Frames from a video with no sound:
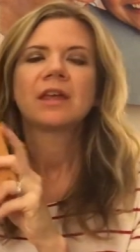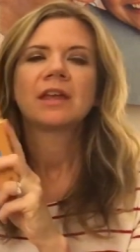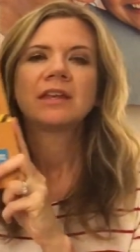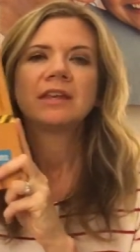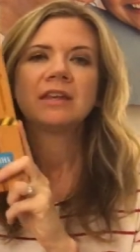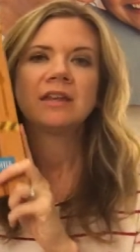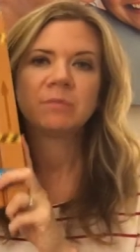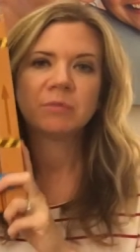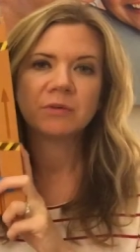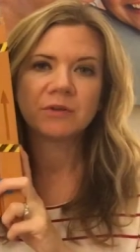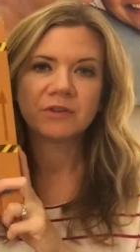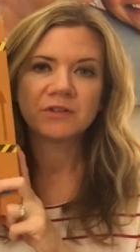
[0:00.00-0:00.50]

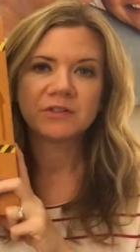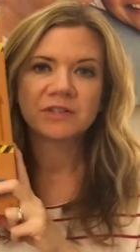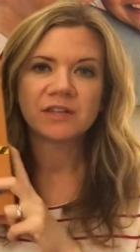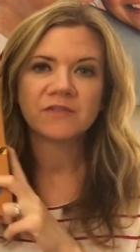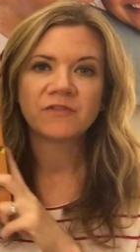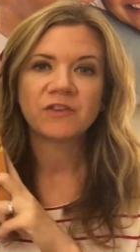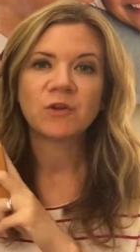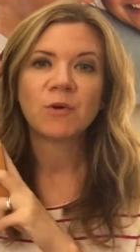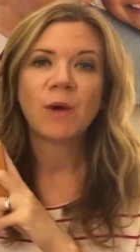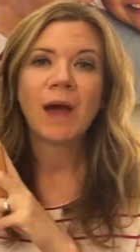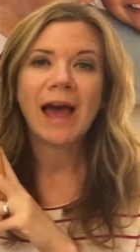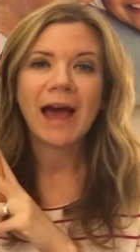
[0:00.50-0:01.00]
Nibbles.
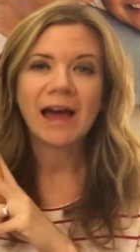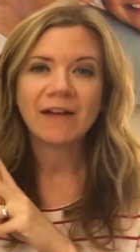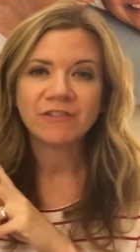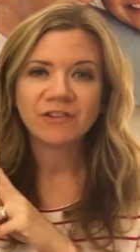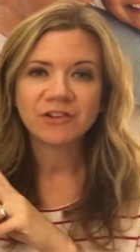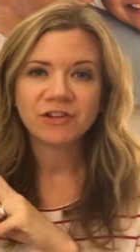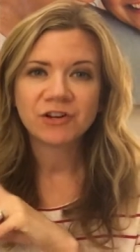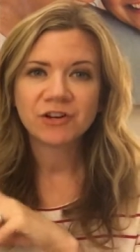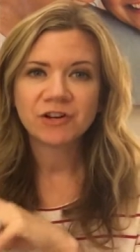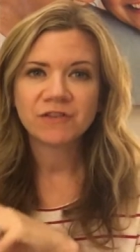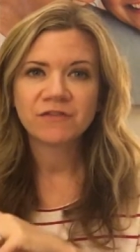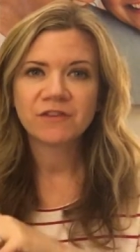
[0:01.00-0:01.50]
If you
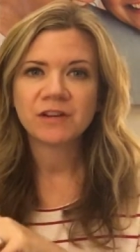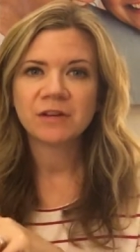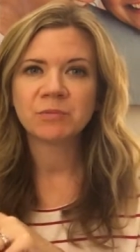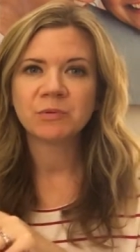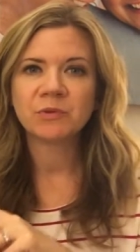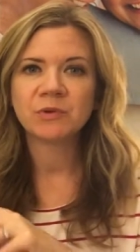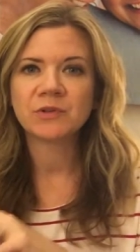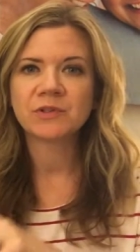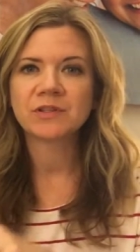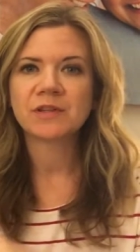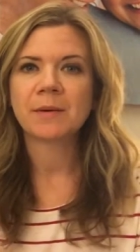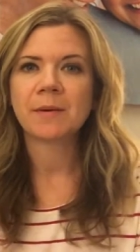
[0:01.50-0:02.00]
haven't heard of
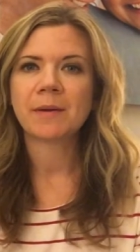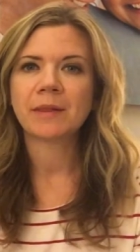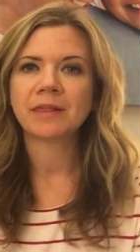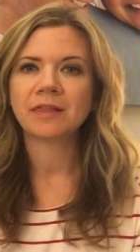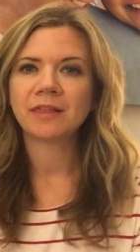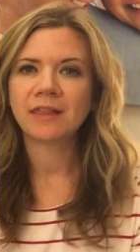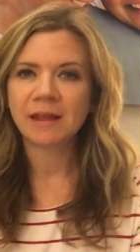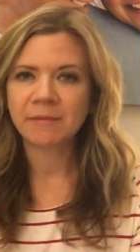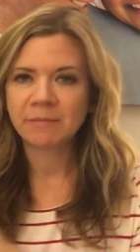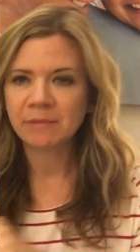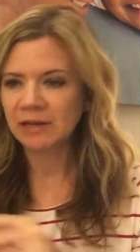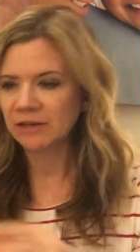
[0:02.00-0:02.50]
Nibbles,
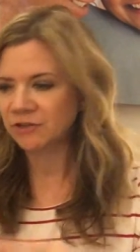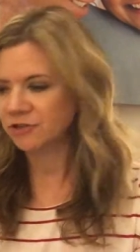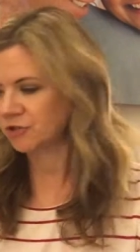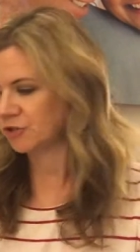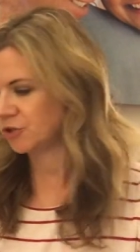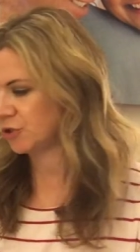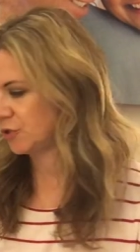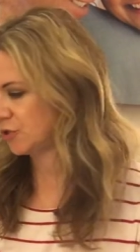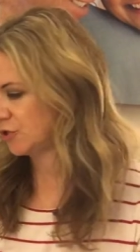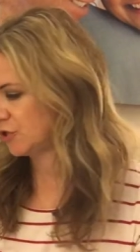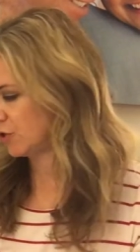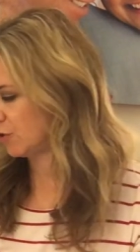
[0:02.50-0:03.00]
let me
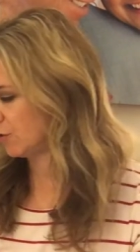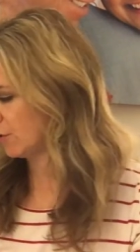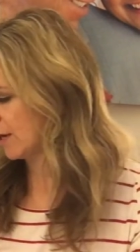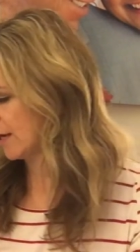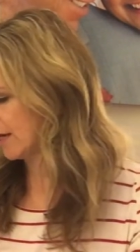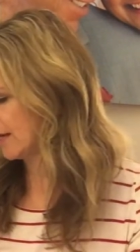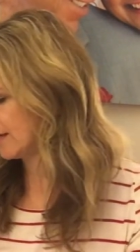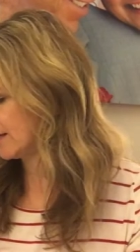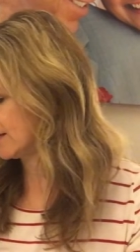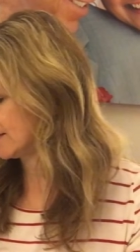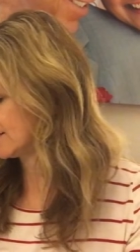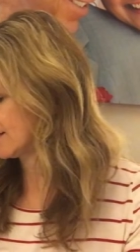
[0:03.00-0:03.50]
introduce you.
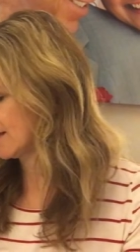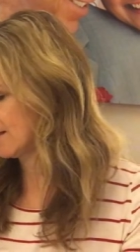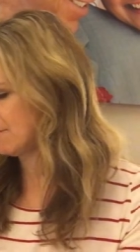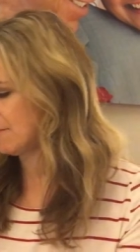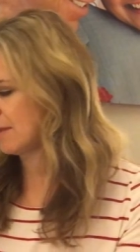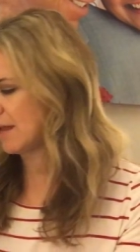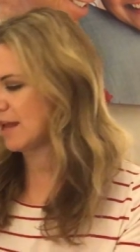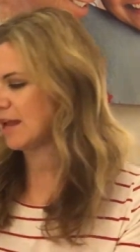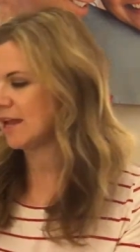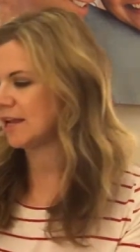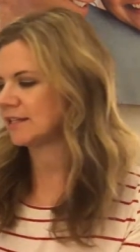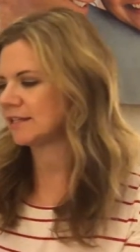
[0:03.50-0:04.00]
It is
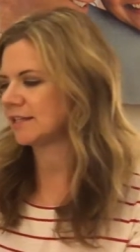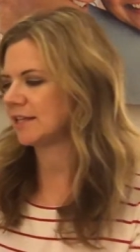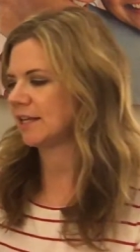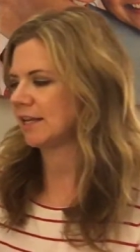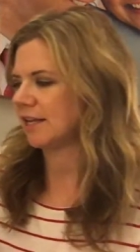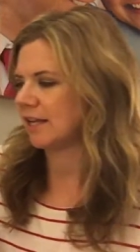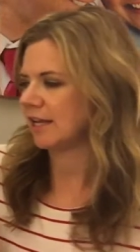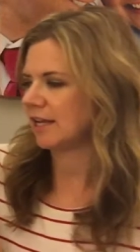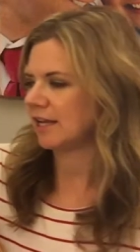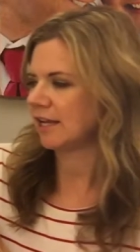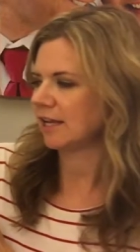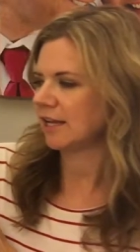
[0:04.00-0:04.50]

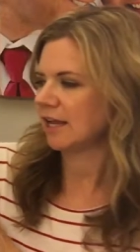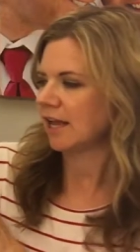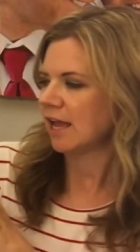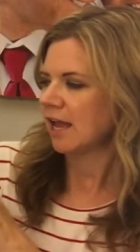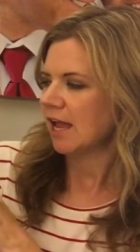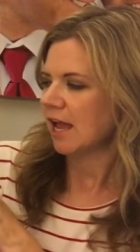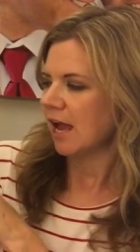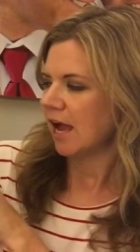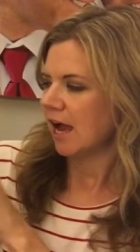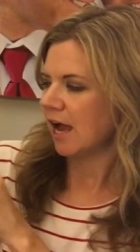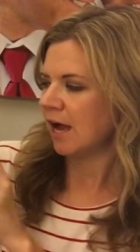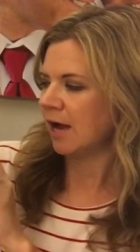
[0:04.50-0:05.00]
amazing.
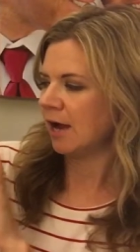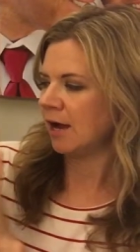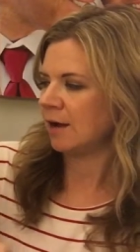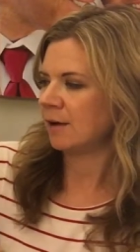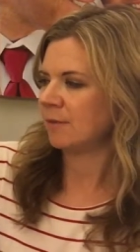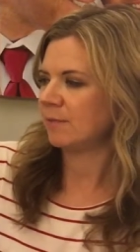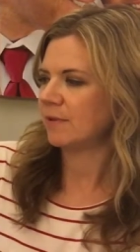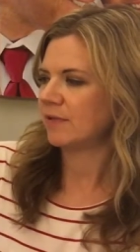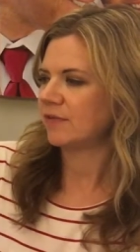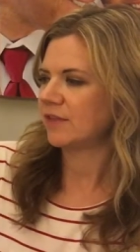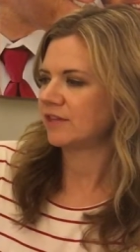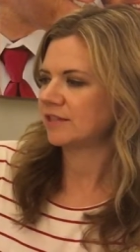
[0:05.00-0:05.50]

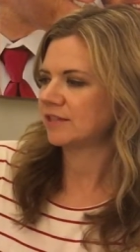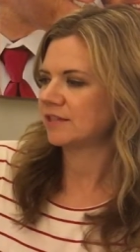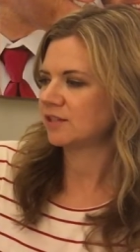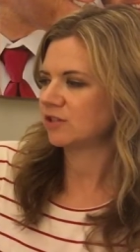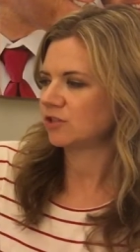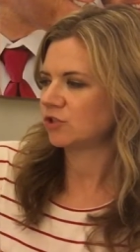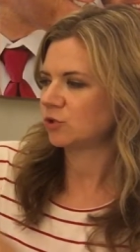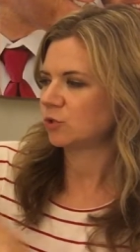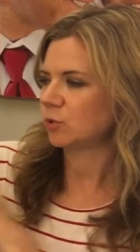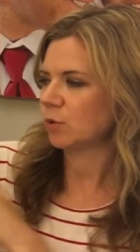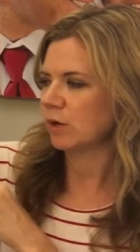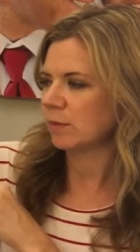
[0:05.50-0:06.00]
This is a
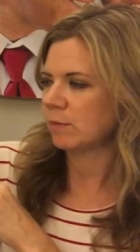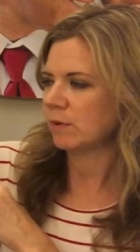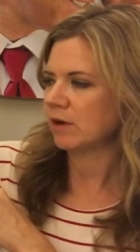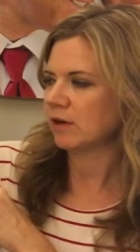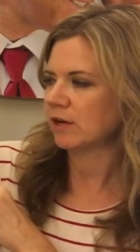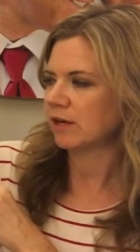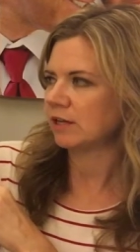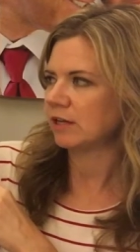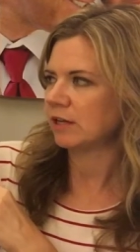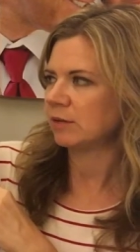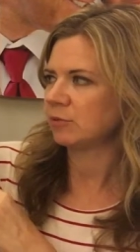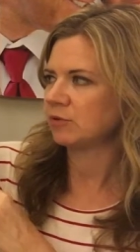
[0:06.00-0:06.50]

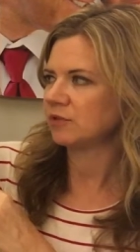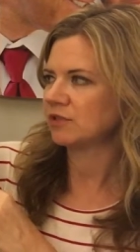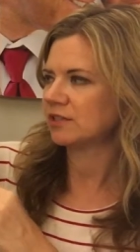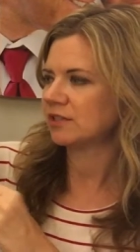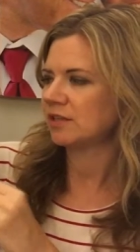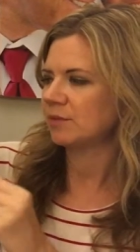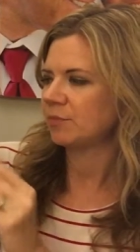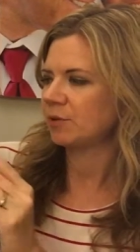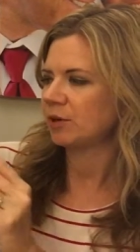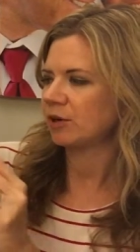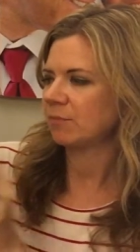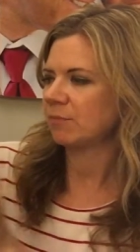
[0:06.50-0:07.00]
storybook. Nibbles is
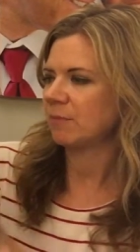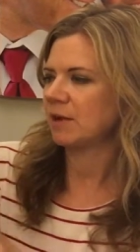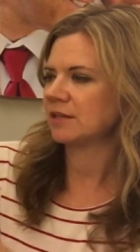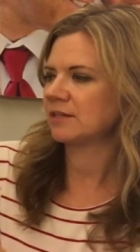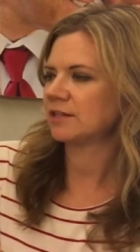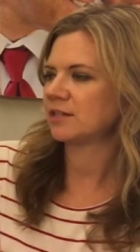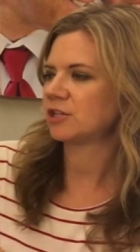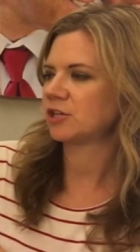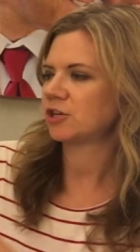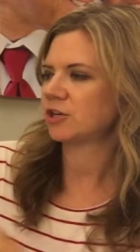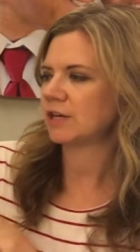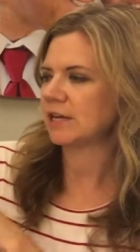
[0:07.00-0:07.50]
a book
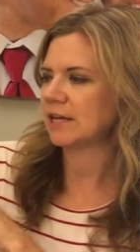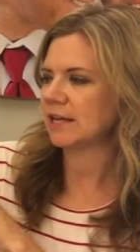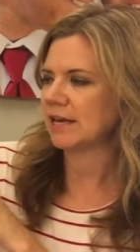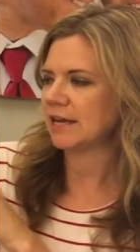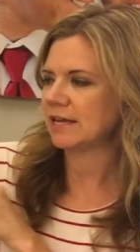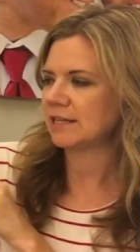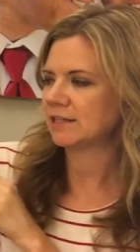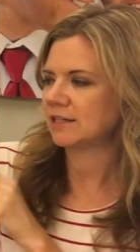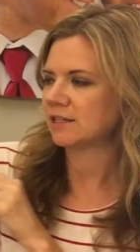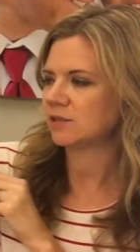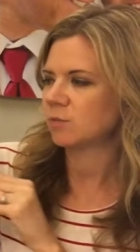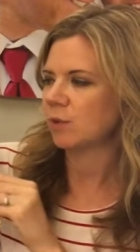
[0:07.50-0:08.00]
monster. He
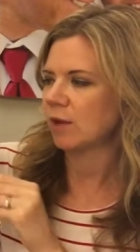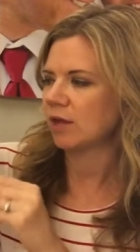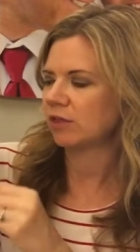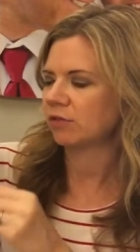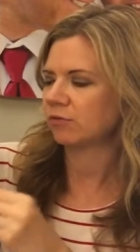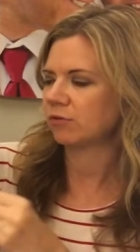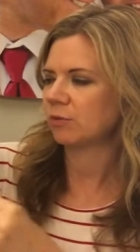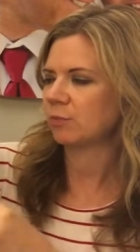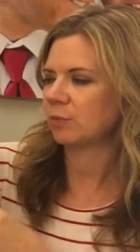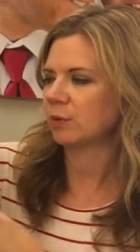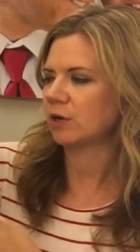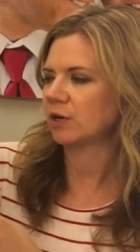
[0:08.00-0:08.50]
eats his way
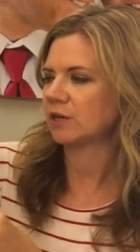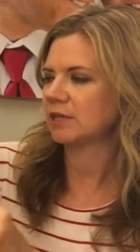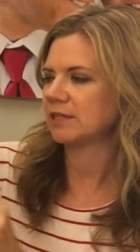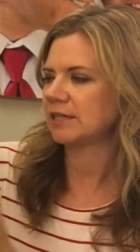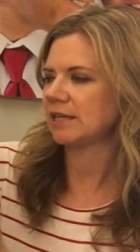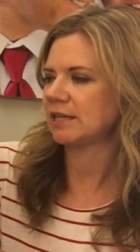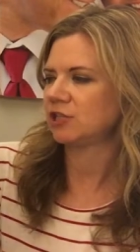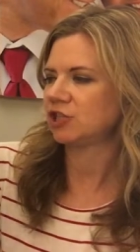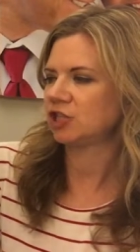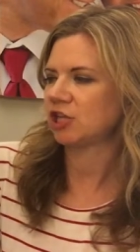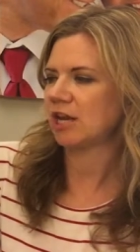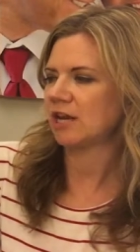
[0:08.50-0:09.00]
through books.
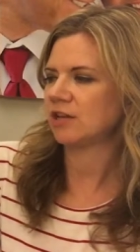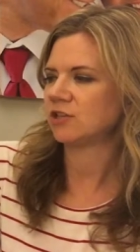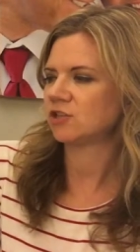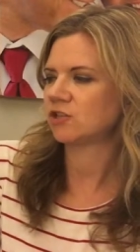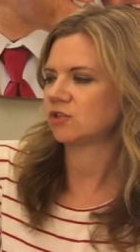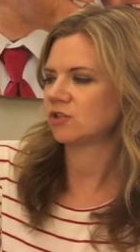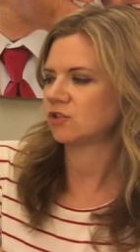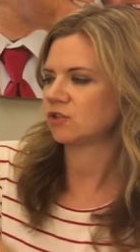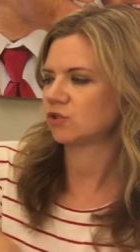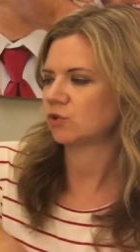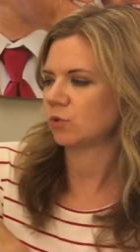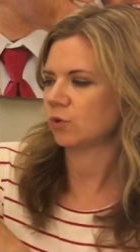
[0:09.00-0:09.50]
He changed
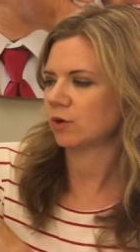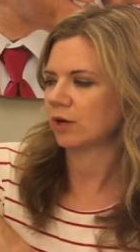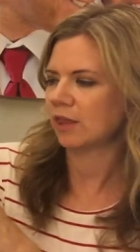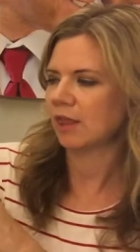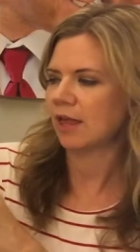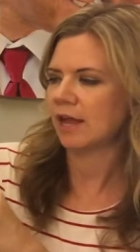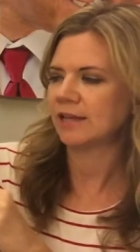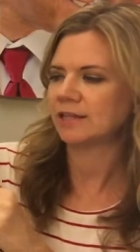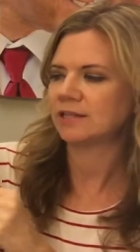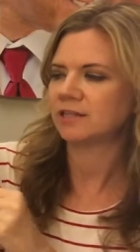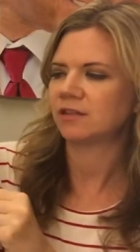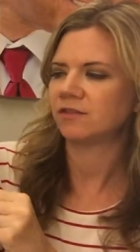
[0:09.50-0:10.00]
the
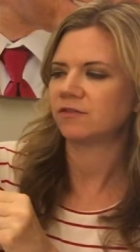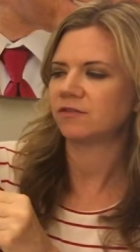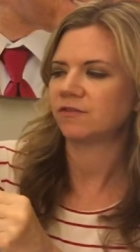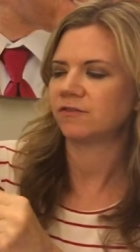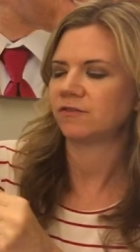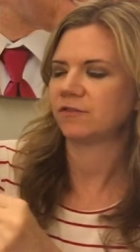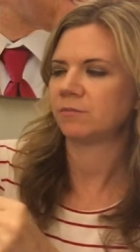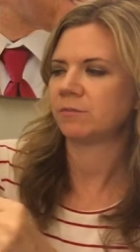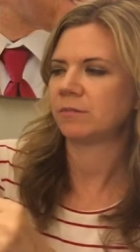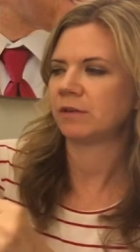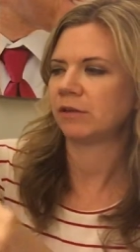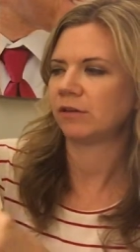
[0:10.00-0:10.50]
storylines of
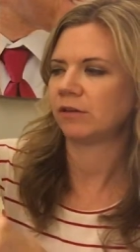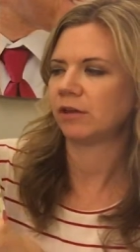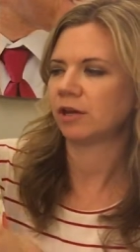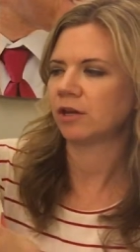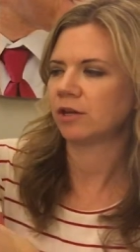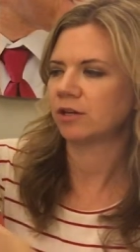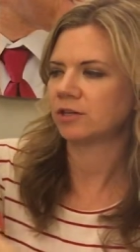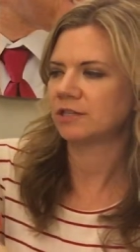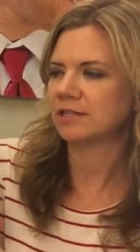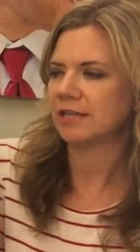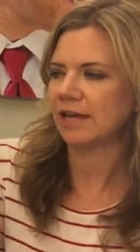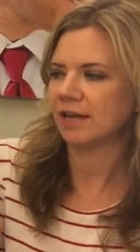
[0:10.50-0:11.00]

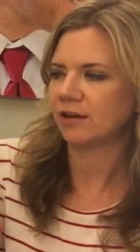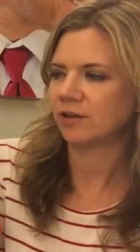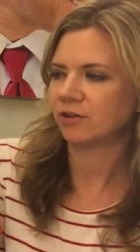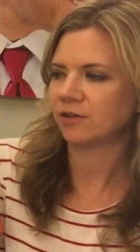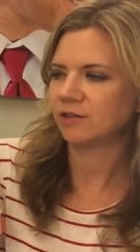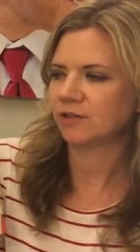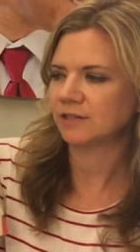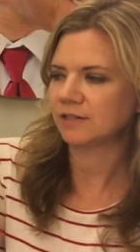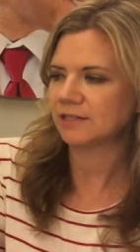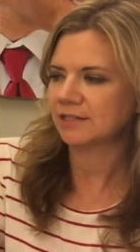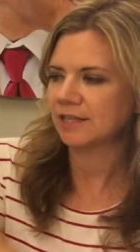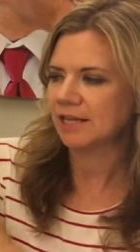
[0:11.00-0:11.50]
familiar
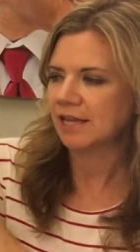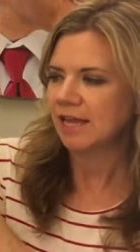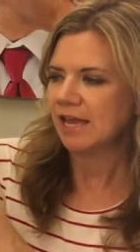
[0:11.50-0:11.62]
tales.